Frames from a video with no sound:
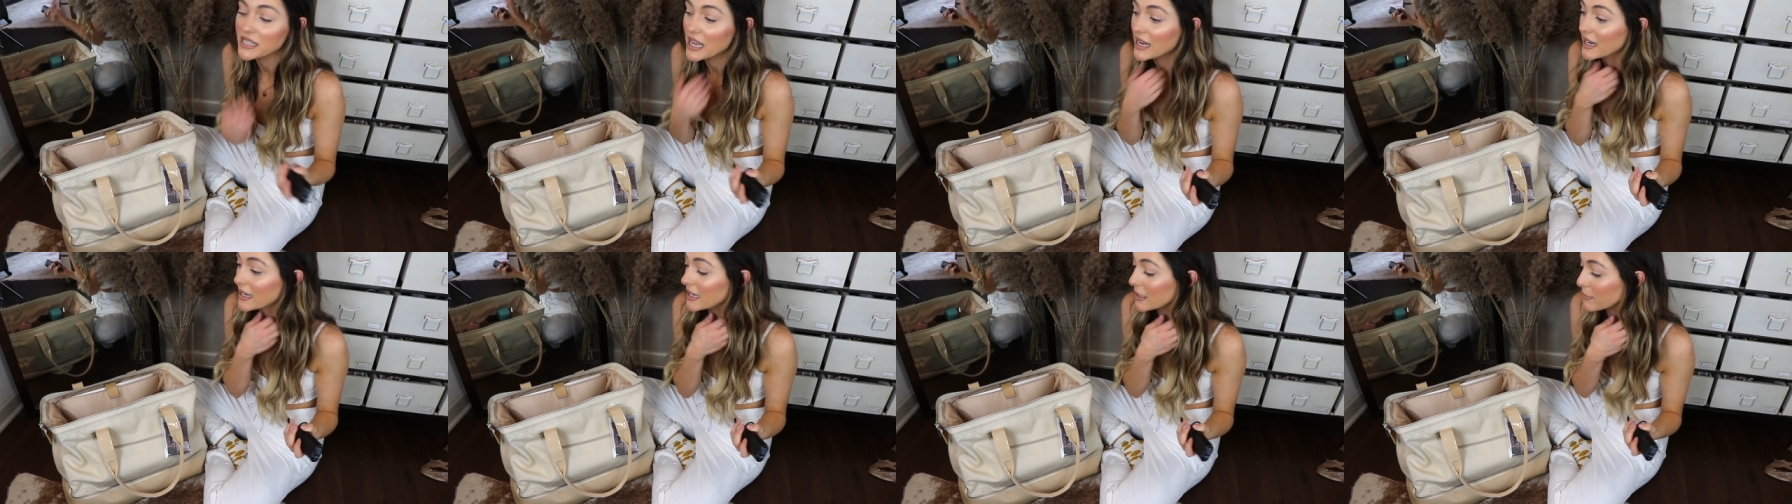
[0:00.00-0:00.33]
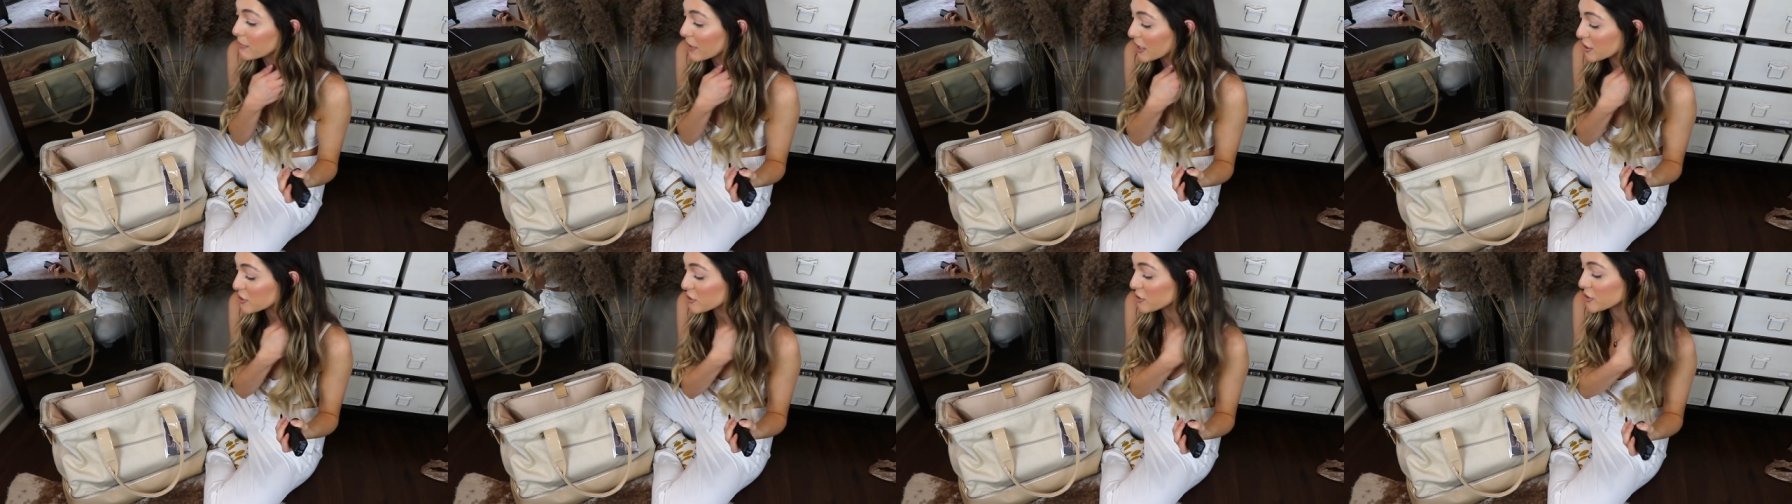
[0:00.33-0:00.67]
editing
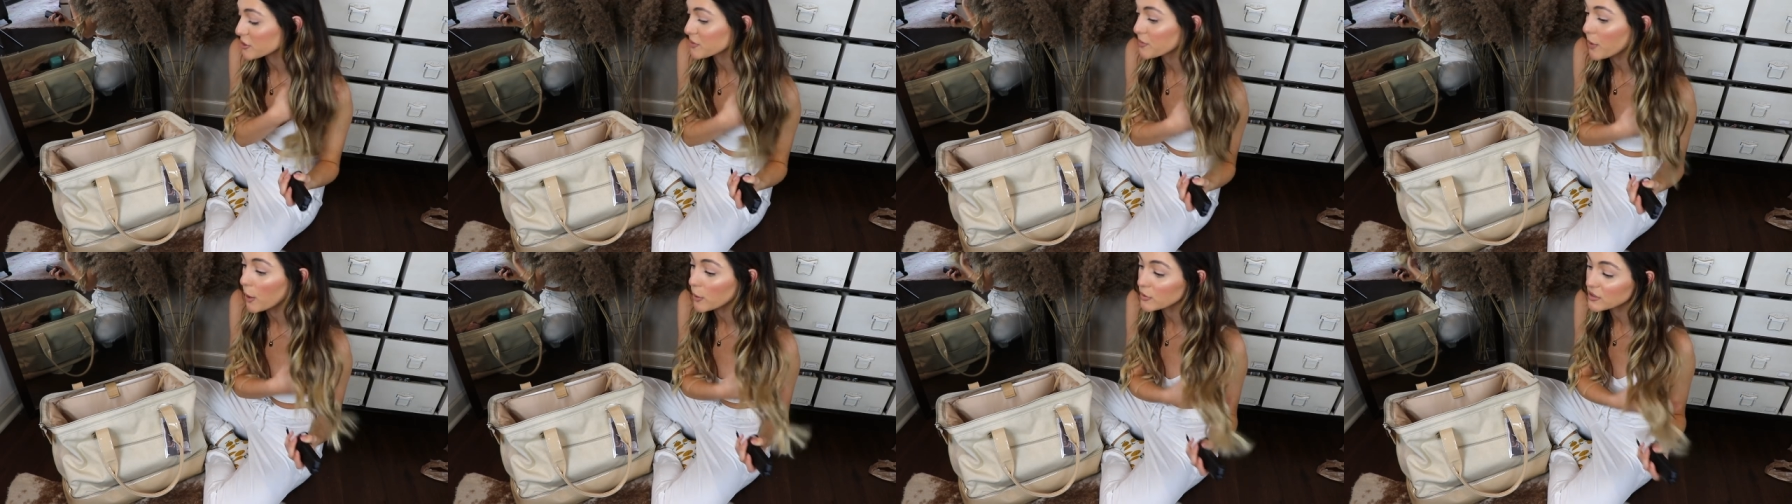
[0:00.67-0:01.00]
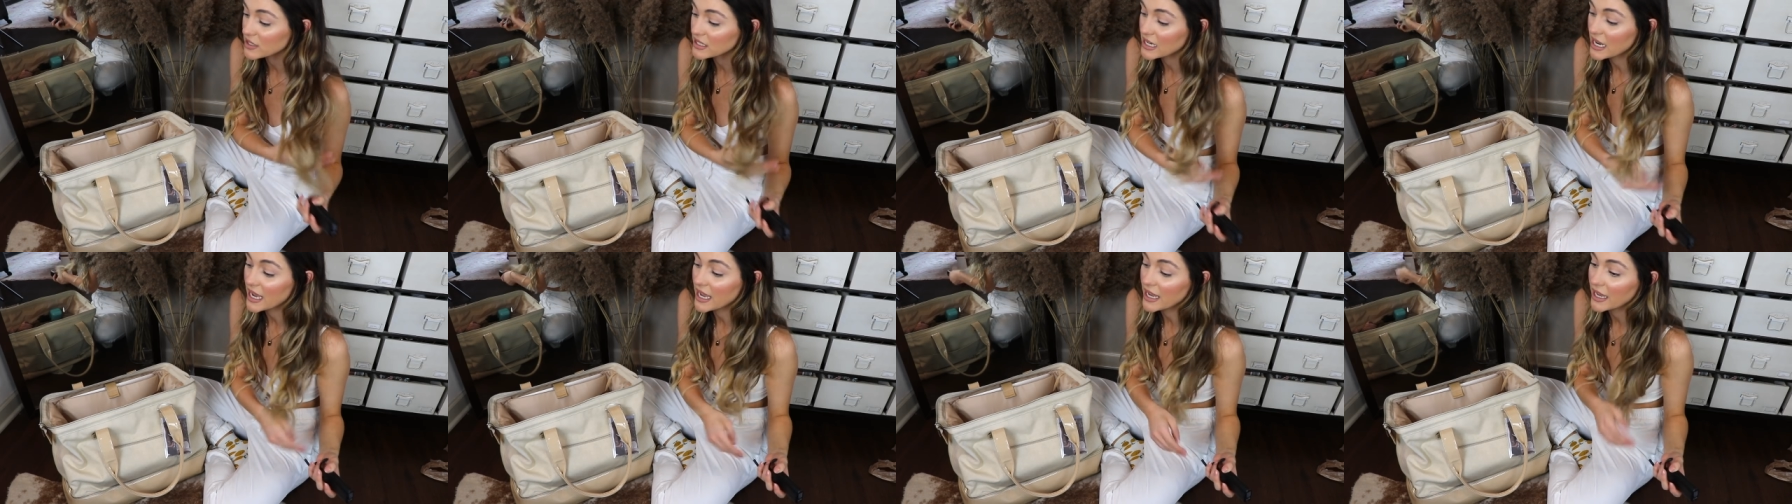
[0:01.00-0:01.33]
pictures,
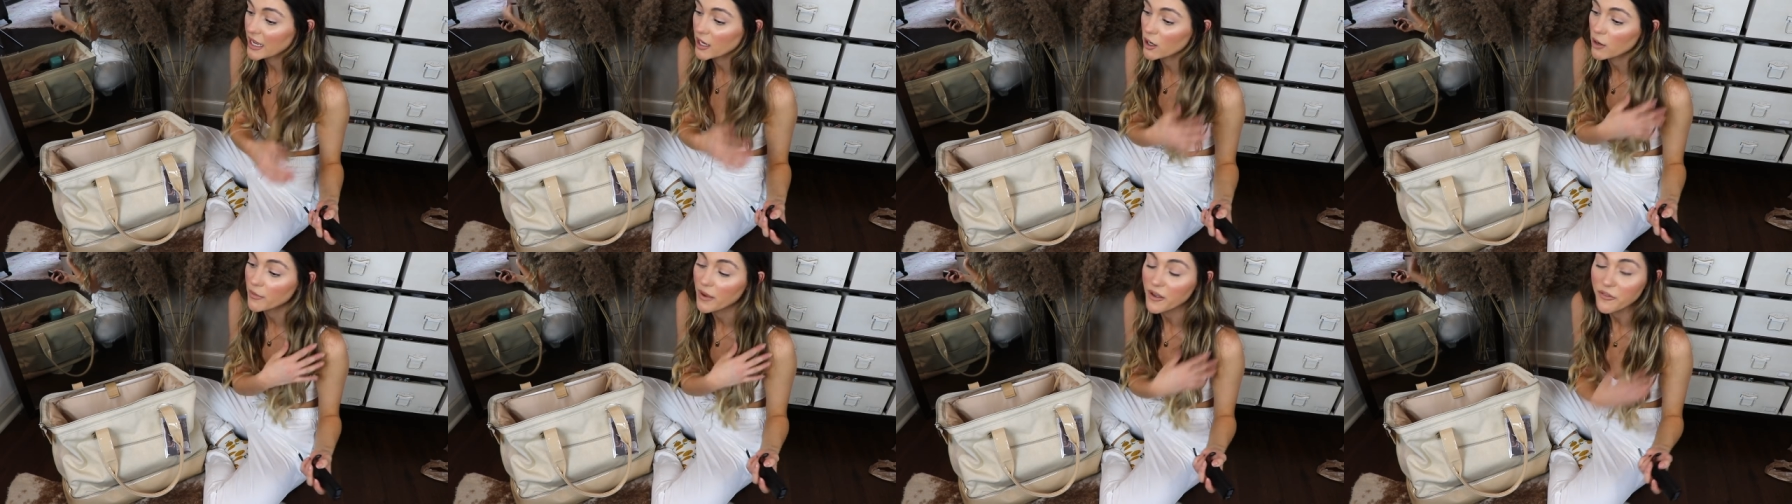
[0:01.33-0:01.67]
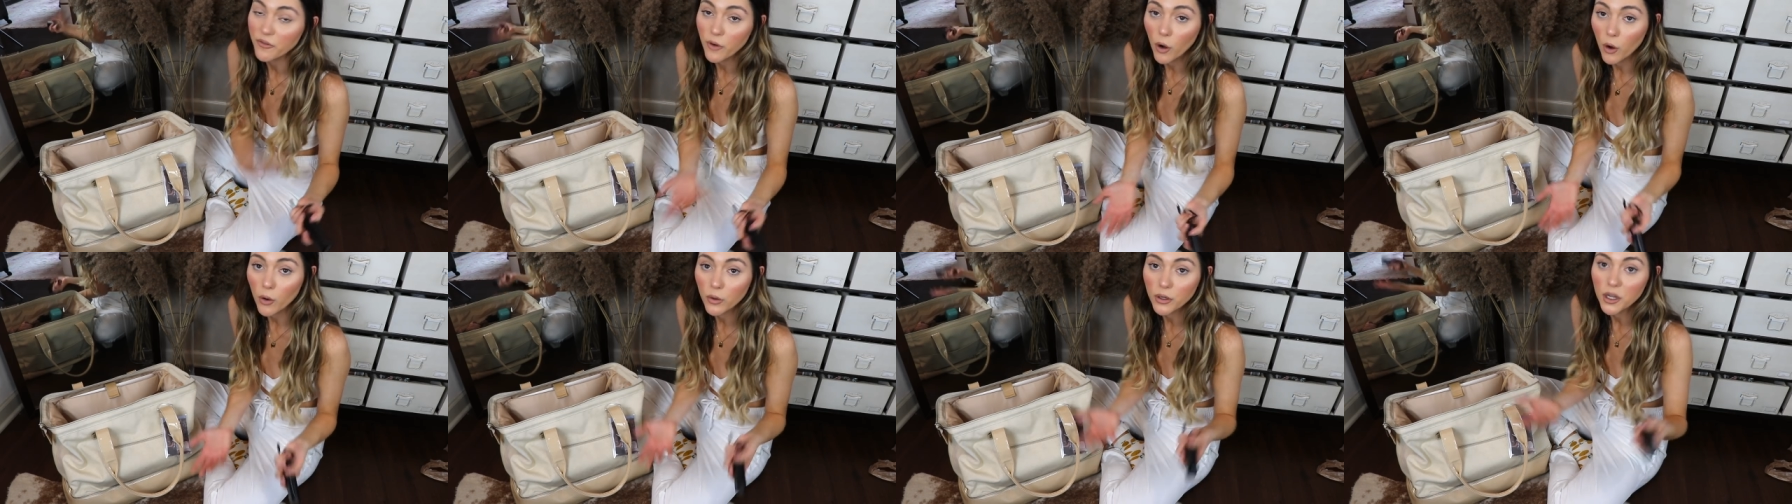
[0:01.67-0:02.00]
posting, and on my
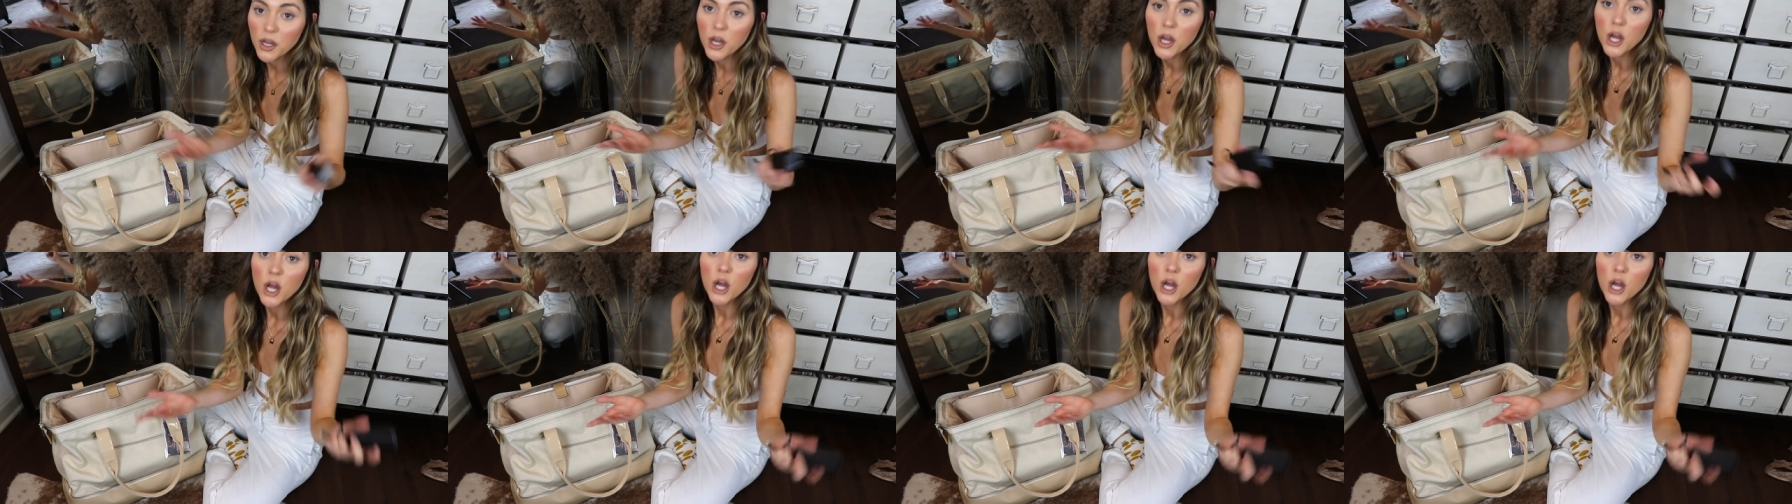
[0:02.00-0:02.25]
phone.